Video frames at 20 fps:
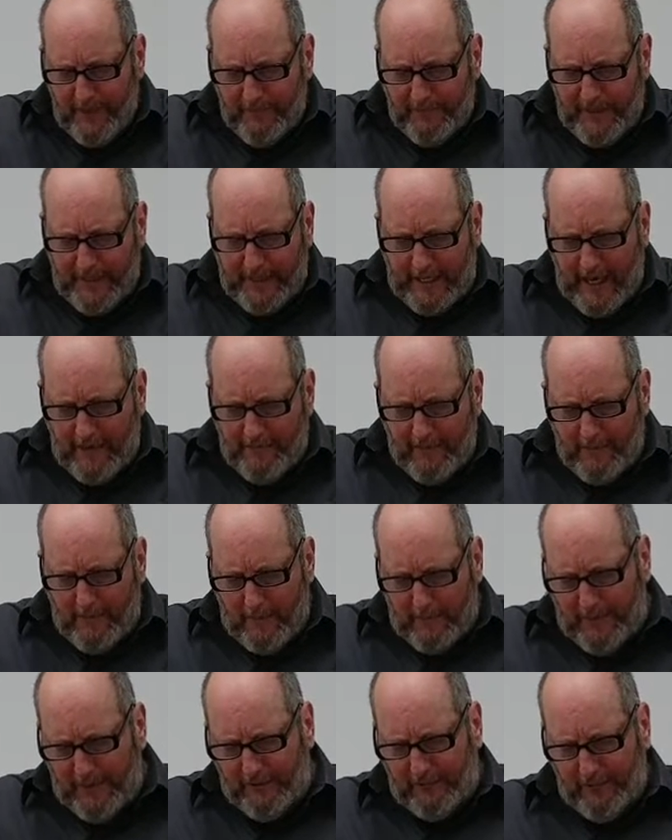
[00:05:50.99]
They gave him
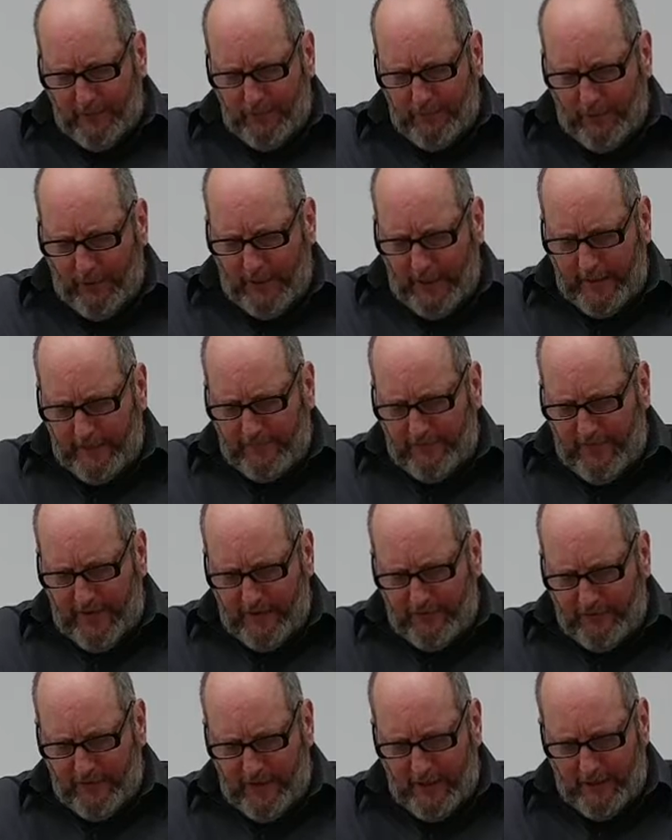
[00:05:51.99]
a piece of broiled
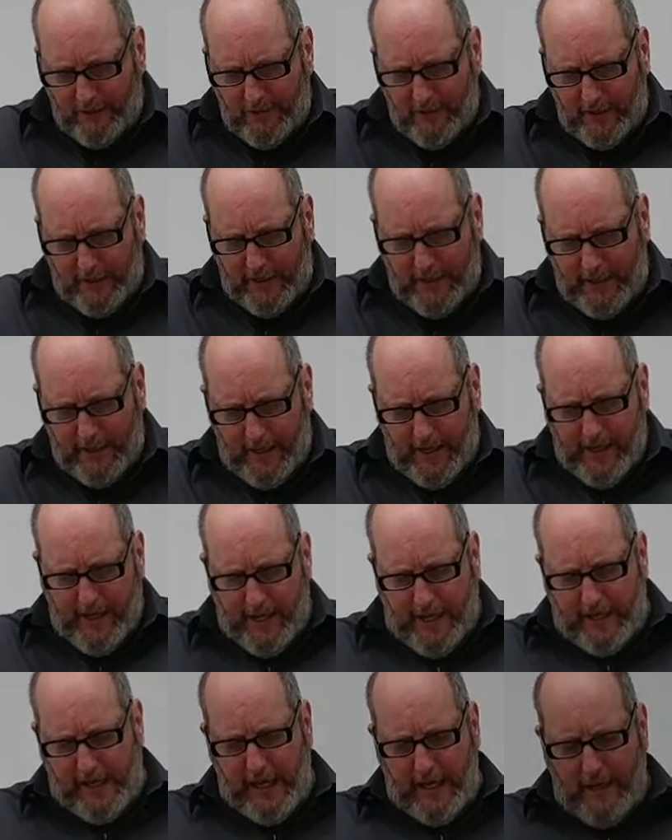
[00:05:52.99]
fish, and he took it
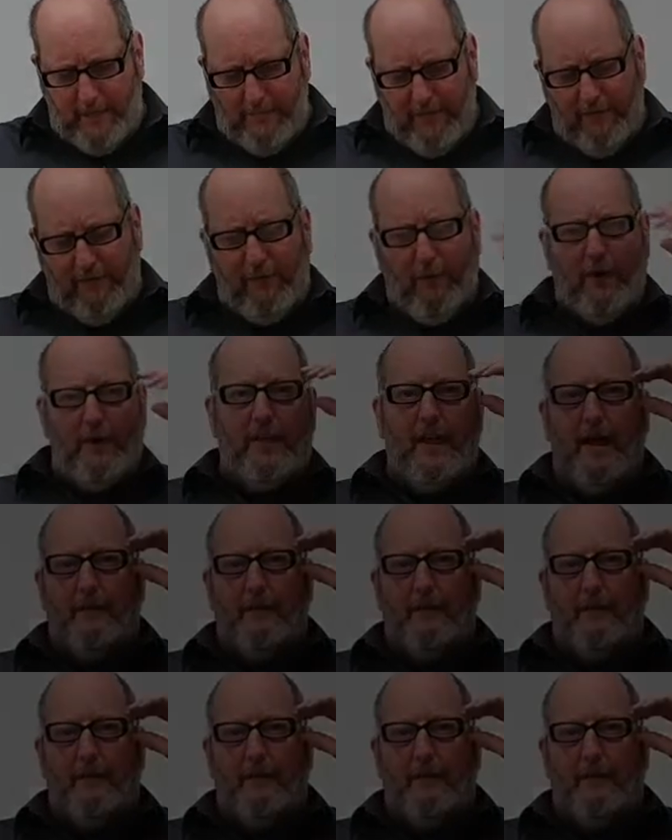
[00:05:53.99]
and ate it before